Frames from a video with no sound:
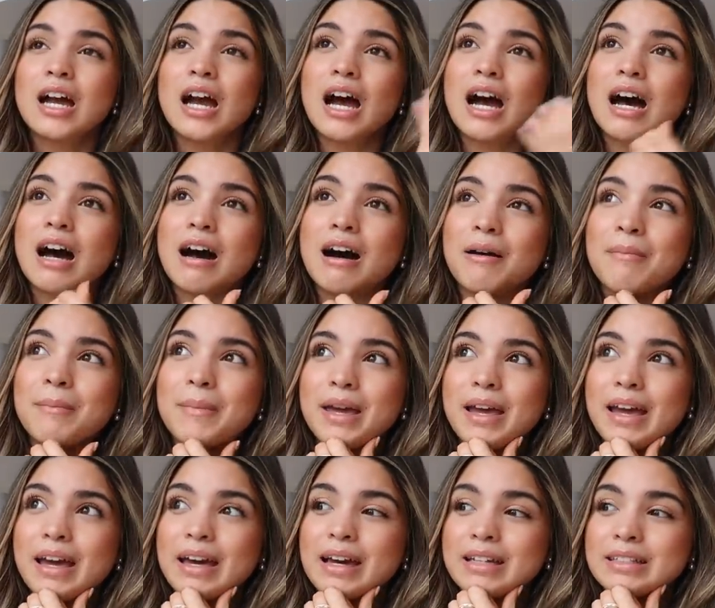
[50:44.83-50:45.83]

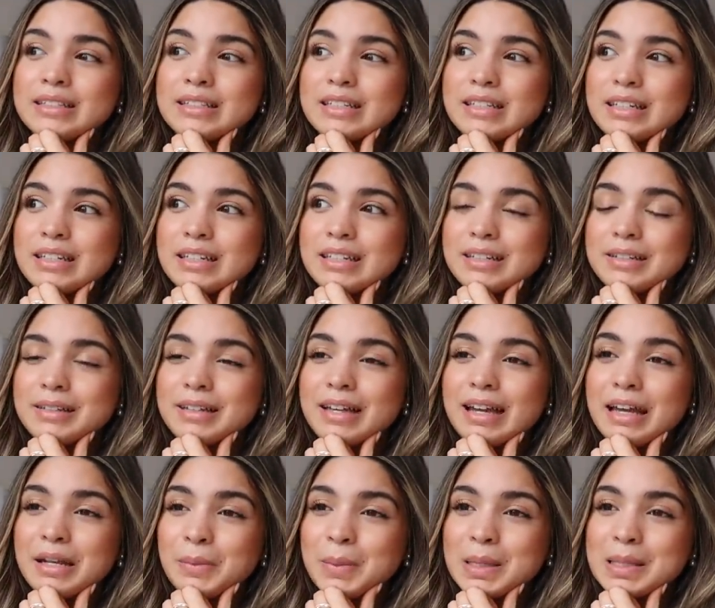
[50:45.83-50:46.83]
And
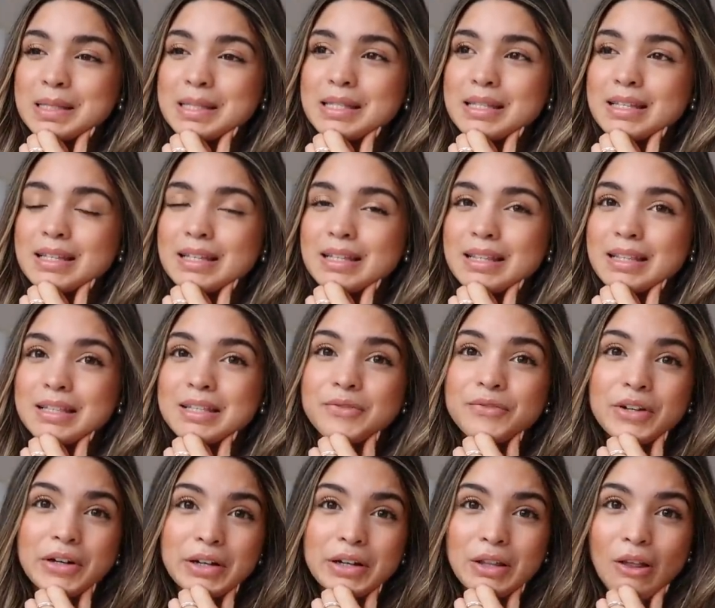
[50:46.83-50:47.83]
anyways, it's a
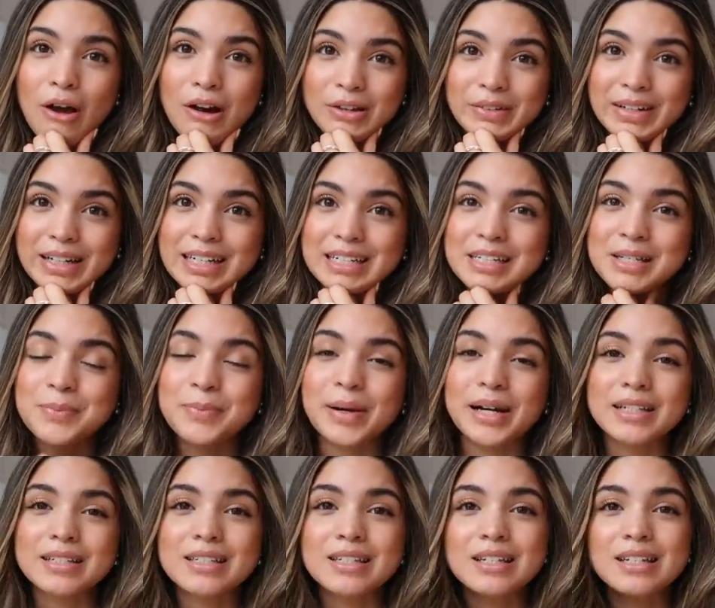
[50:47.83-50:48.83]
very long rant,
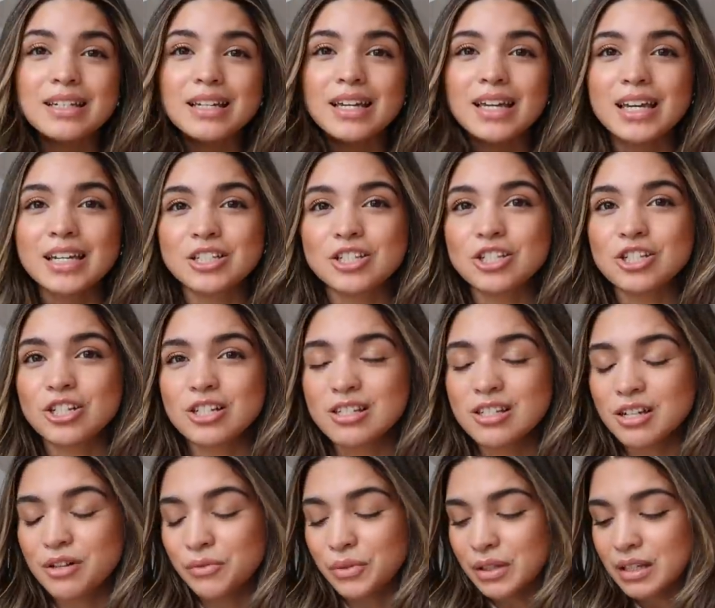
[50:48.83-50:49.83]
but it's
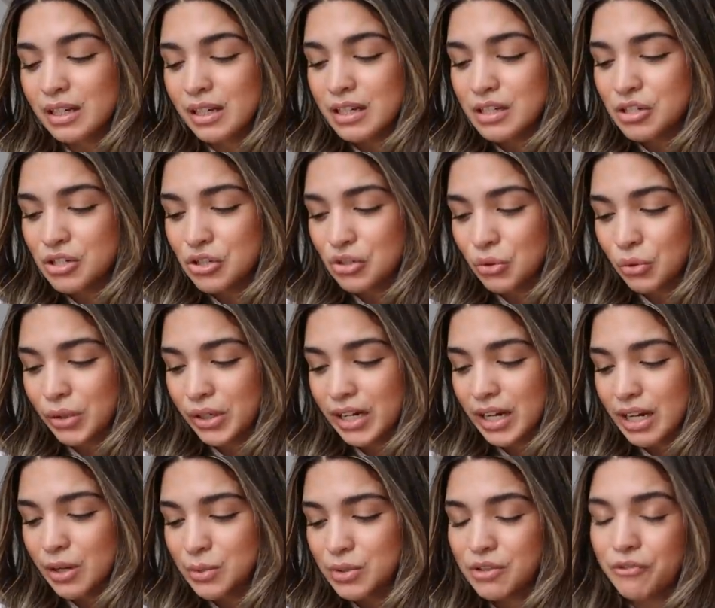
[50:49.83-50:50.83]
just a really nice story.
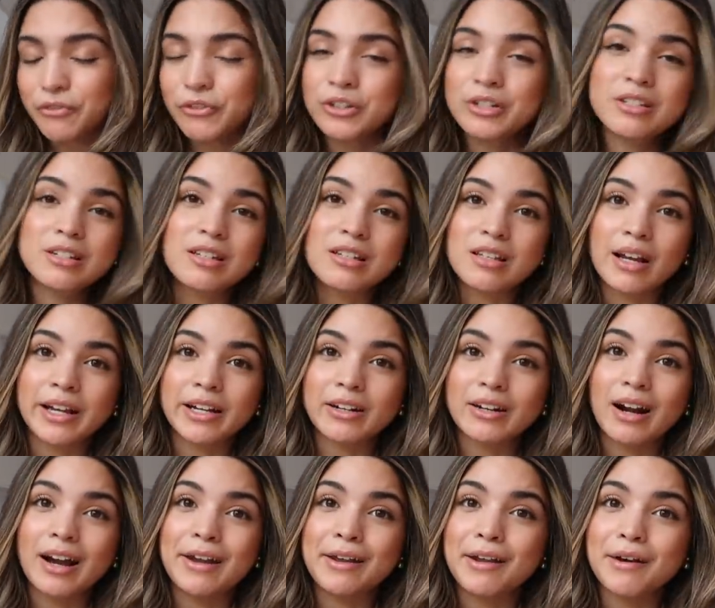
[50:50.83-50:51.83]
And it was the first
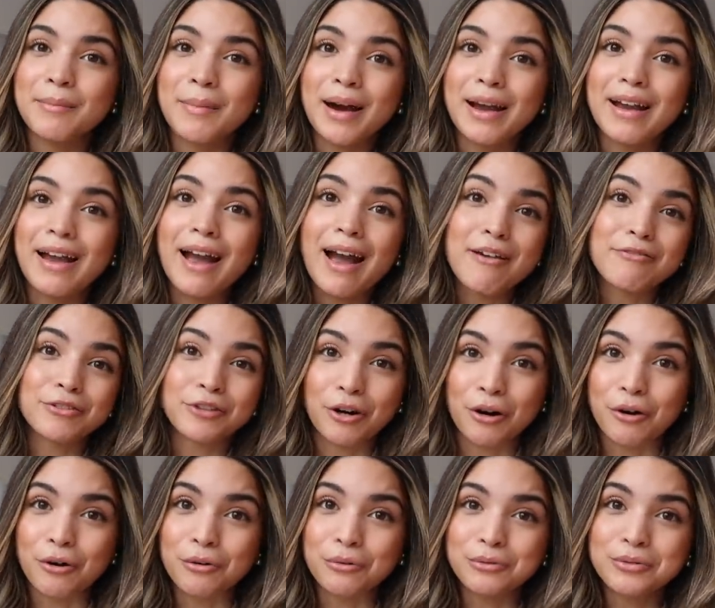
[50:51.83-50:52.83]
designer item I ever
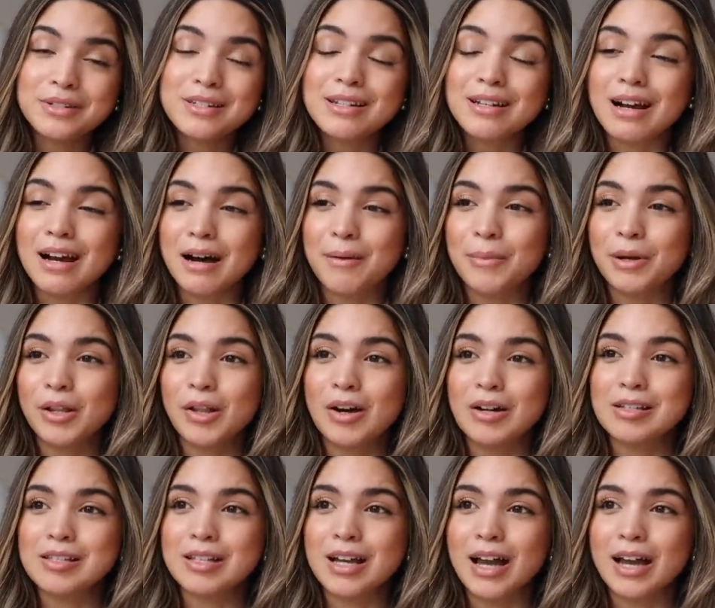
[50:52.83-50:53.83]
owned.
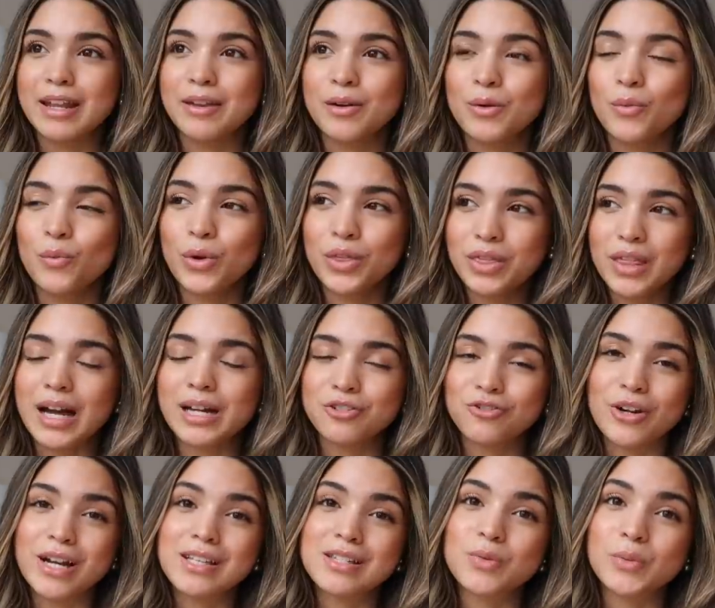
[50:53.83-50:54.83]
Alongside with that
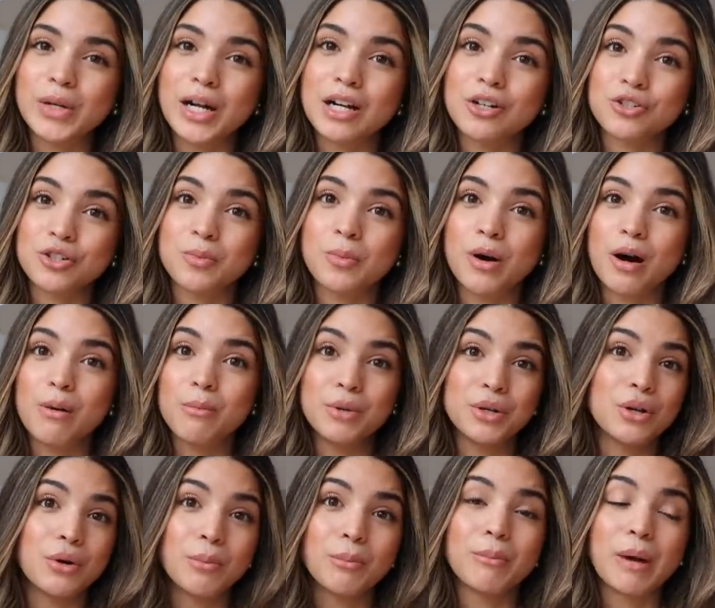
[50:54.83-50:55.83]
dress, we actually bought
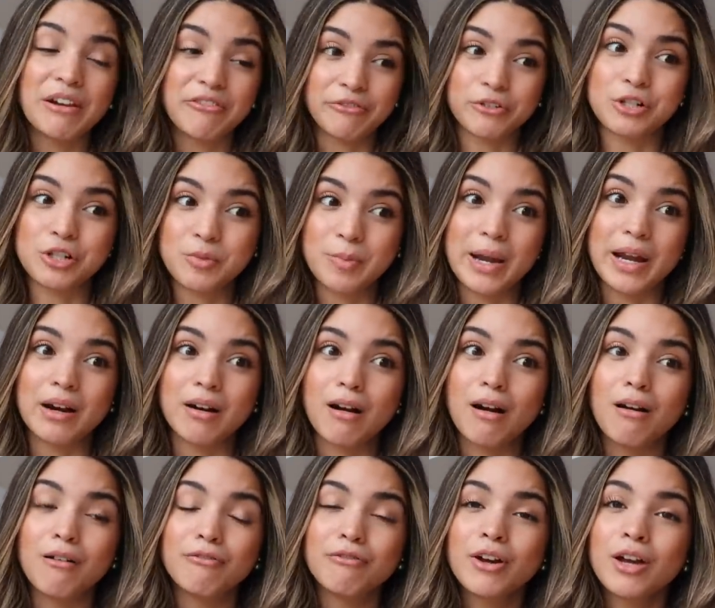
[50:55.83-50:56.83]
my first pair
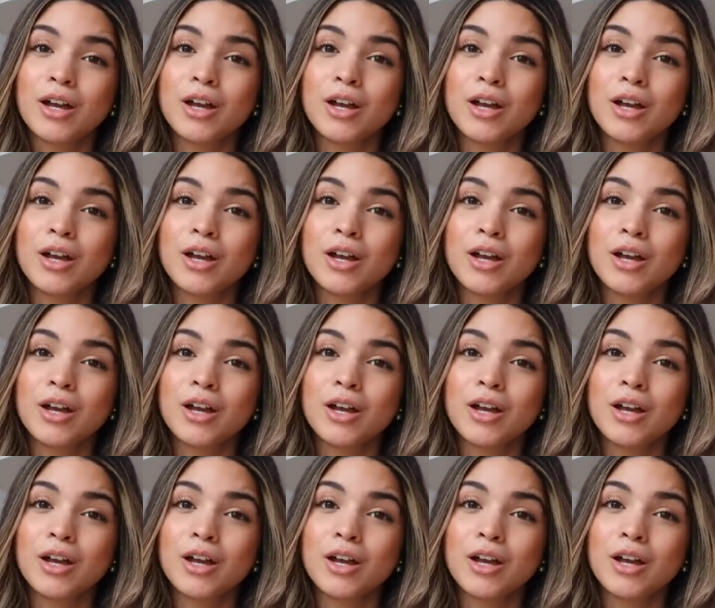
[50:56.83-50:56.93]
of